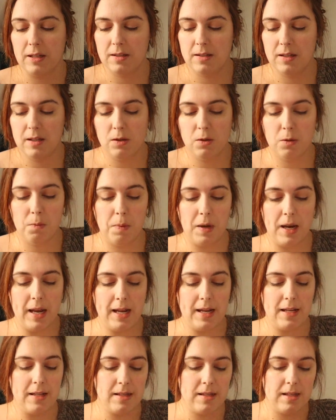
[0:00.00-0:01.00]
silk
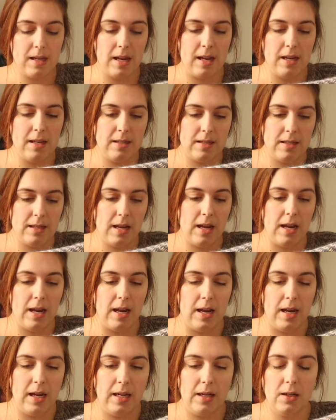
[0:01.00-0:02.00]
blend and
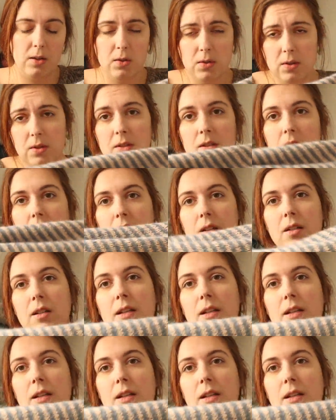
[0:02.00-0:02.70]
a cotton yarn